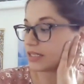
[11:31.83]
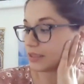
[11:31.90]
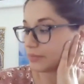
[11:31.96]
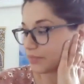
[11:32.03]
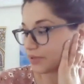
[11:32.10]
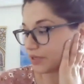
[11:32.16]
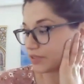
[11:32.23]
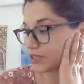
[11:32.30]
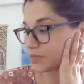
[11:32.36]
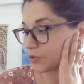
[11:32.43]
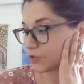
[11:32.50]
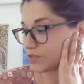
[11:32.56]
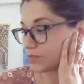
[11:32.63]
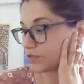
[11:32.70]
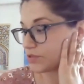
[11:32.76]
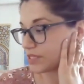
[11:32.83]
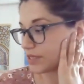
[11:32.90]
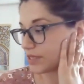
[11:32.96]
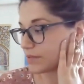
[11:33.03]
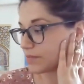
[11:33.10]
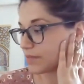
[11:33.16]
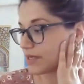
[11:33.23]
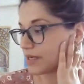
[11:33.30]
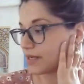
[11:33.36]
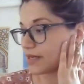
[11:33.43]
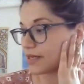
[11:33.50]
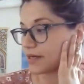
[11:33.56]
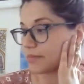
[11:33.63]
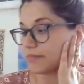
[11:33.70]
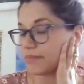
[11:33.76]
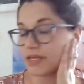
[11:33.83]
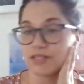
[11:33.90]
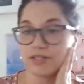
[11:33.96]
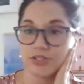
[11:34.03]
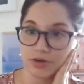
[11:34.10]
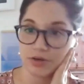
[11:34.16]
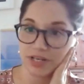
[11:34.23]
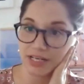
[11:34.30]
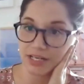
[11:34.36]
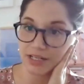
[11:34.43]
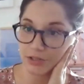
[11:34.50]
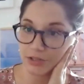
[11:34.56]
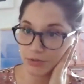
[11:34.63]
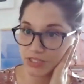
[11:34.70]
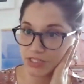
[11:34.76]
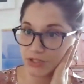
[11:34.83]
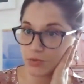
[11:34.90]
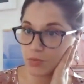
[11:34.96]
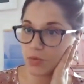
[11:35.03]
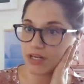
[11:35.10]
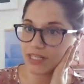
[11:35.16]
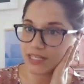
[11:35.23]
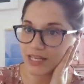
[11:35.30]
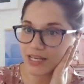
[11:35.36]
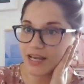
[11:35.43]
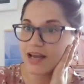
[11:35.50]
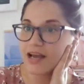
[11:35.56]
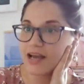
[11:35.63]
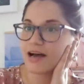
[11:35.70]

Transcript: Olympic and Sports Museum in Doha, the 321.